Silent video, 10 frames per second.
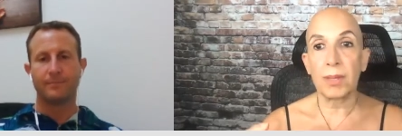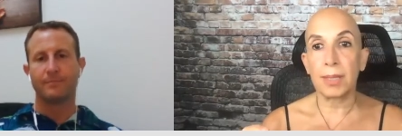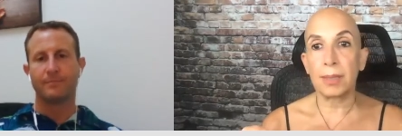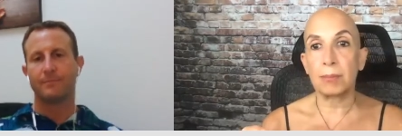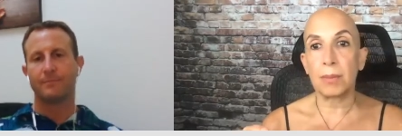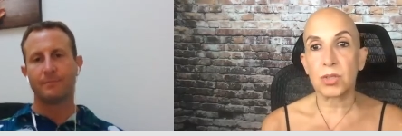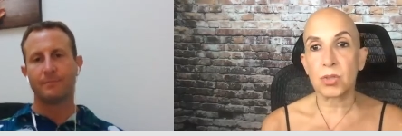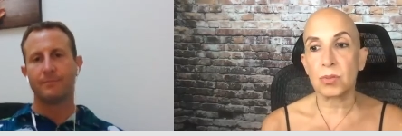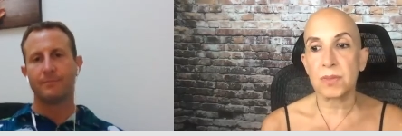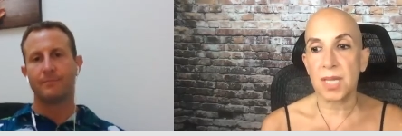Speaker 1: that
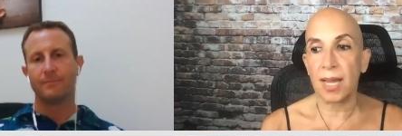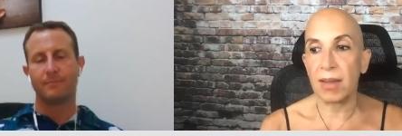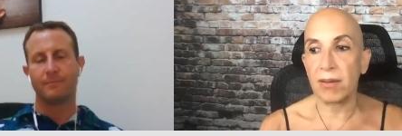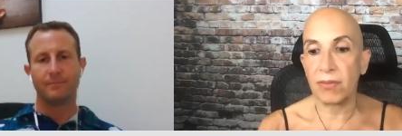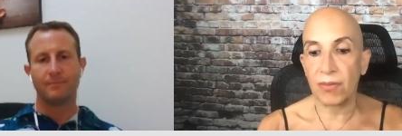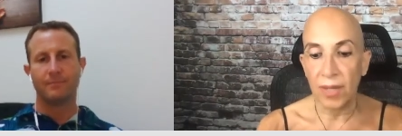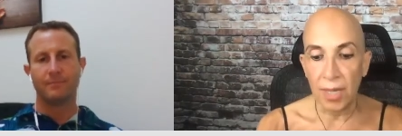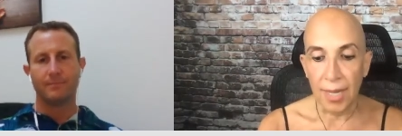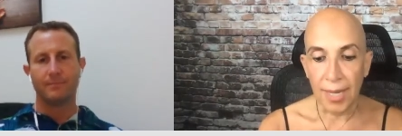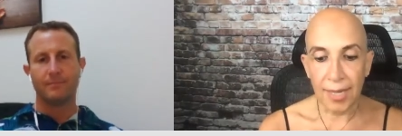mushrooms have
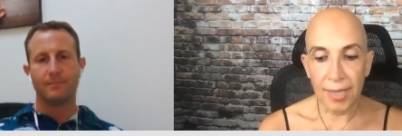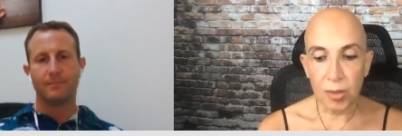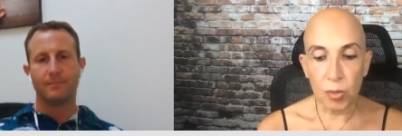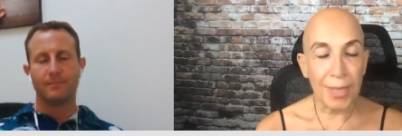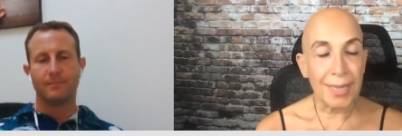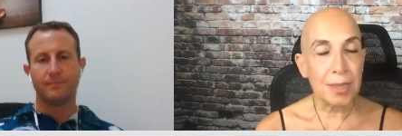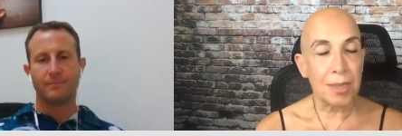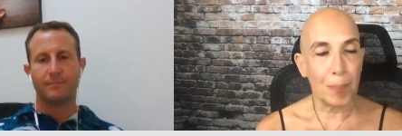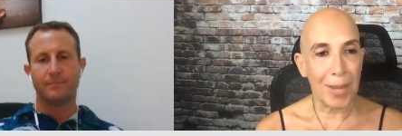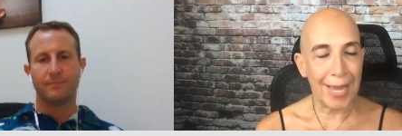a great
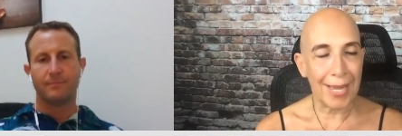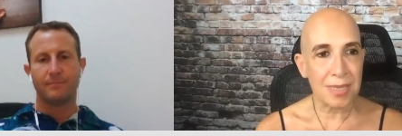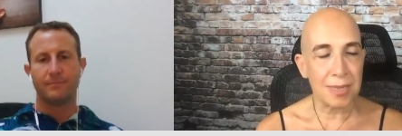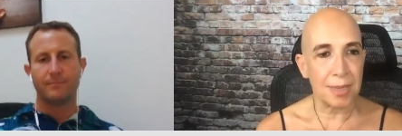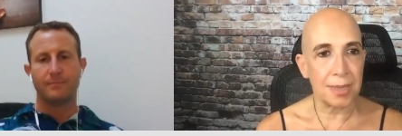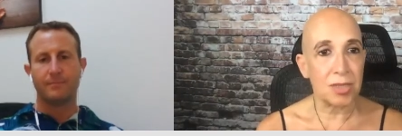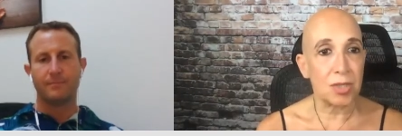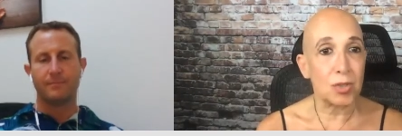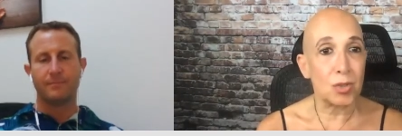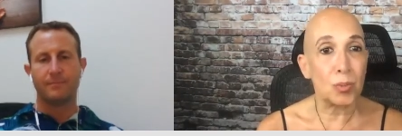capacity to
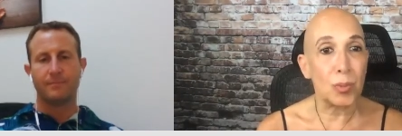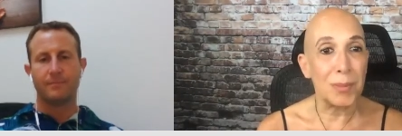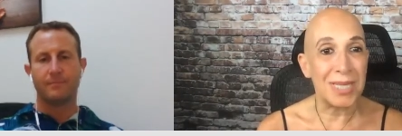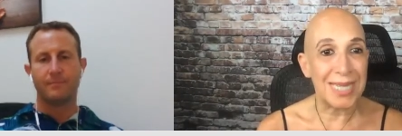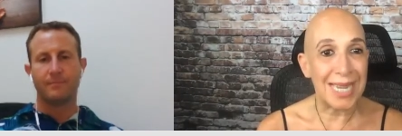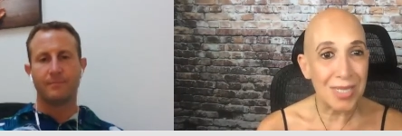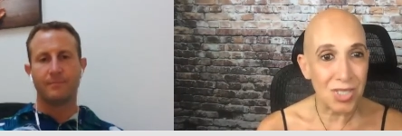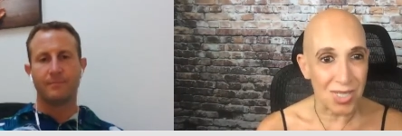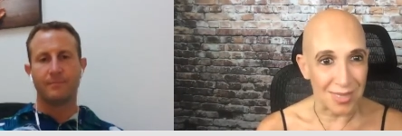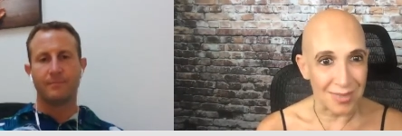do
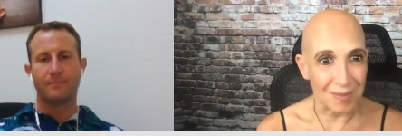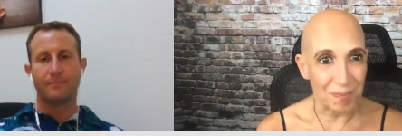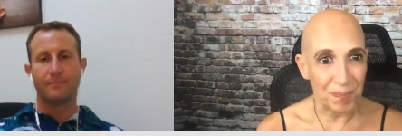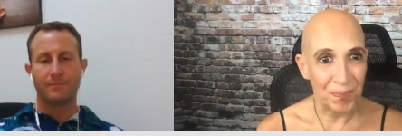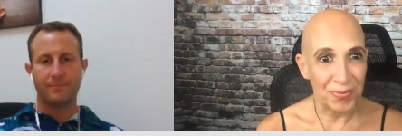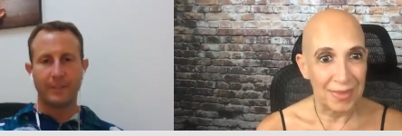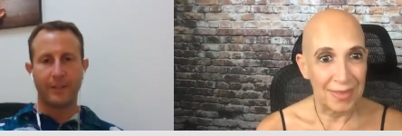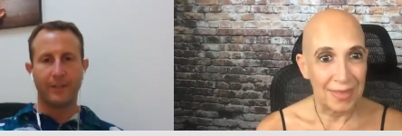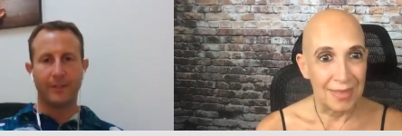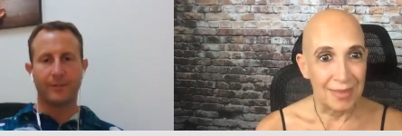remediation.
Speaker 2: They
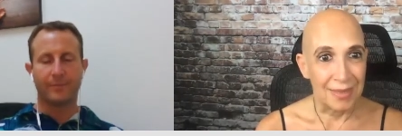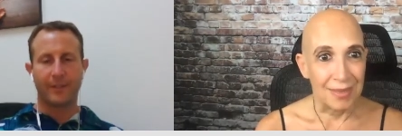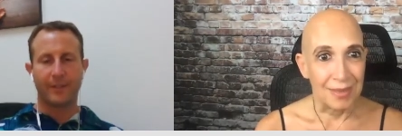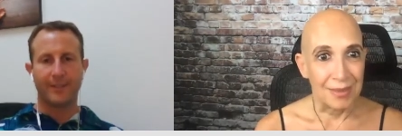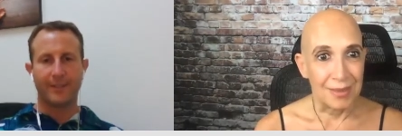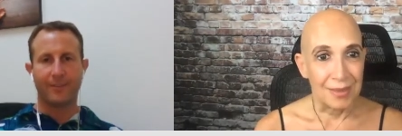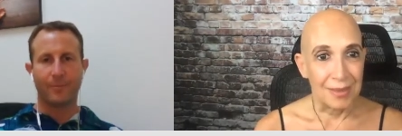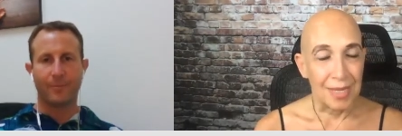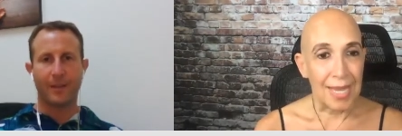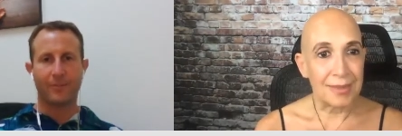do. Yeah, it's
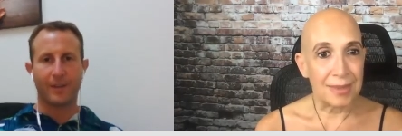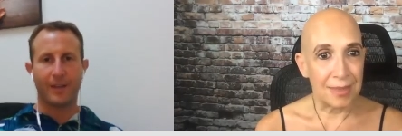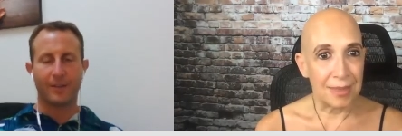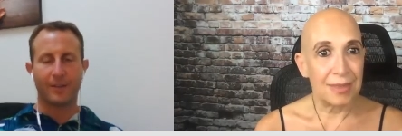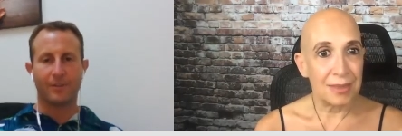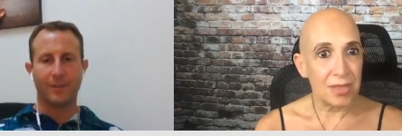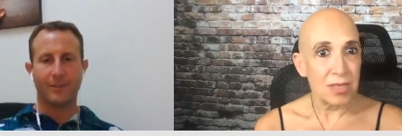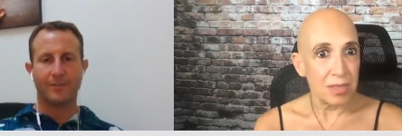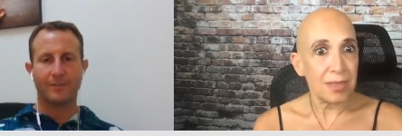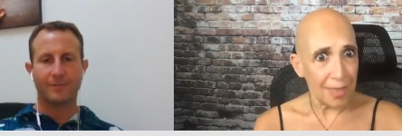amazing and, actually.
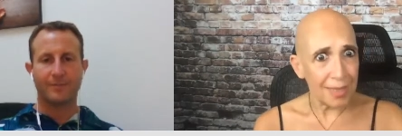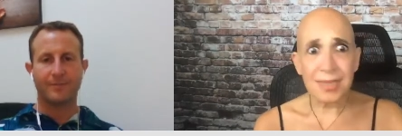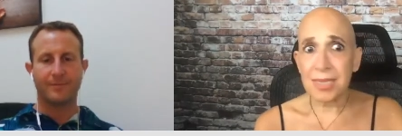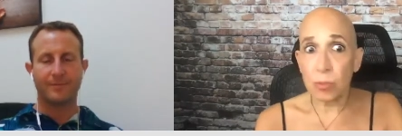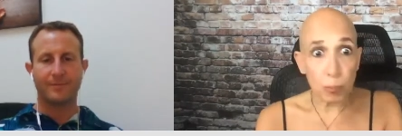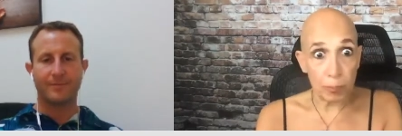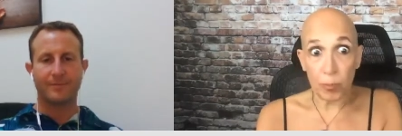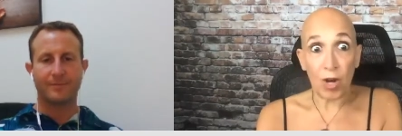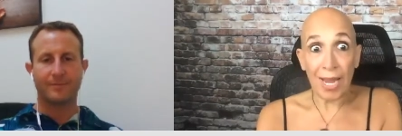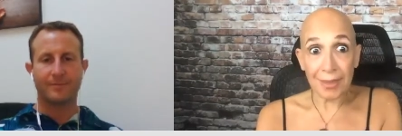
Speaker 1: It's
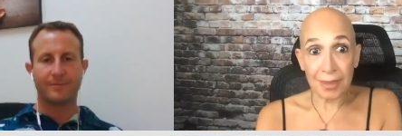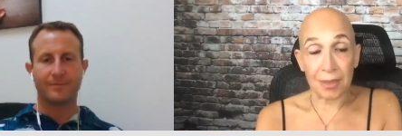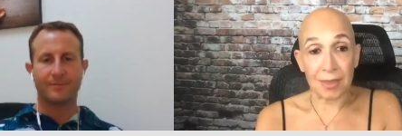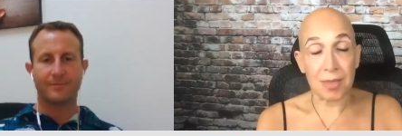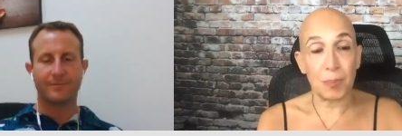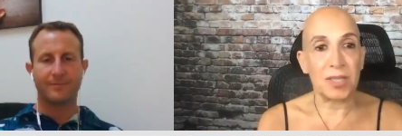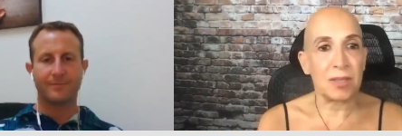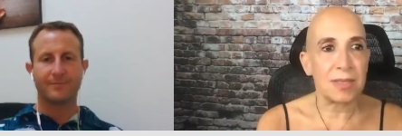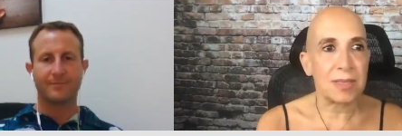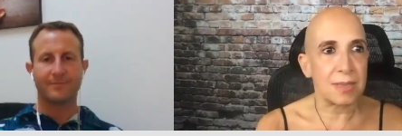miraculous
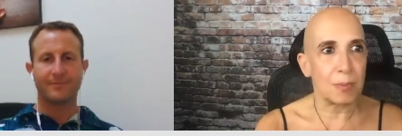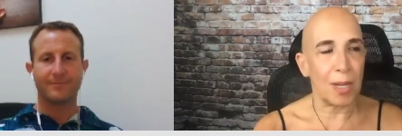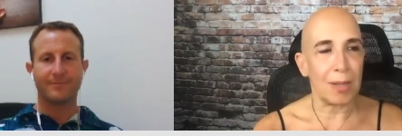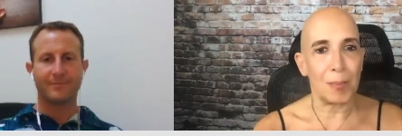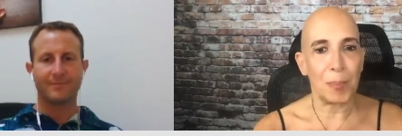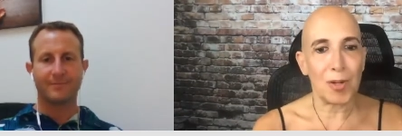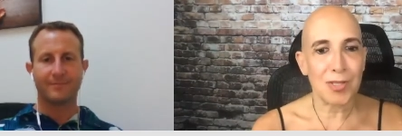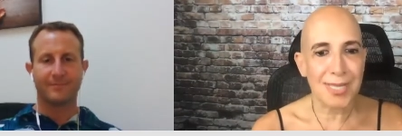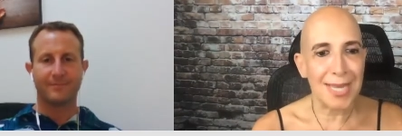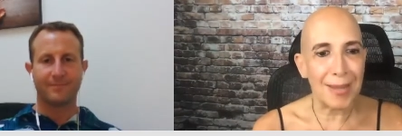because um, Paul
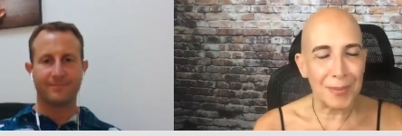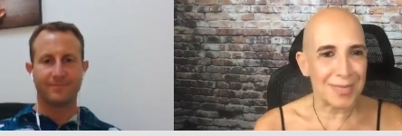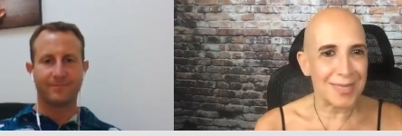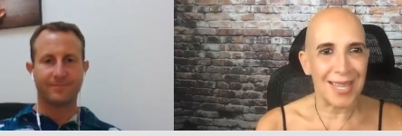Stamets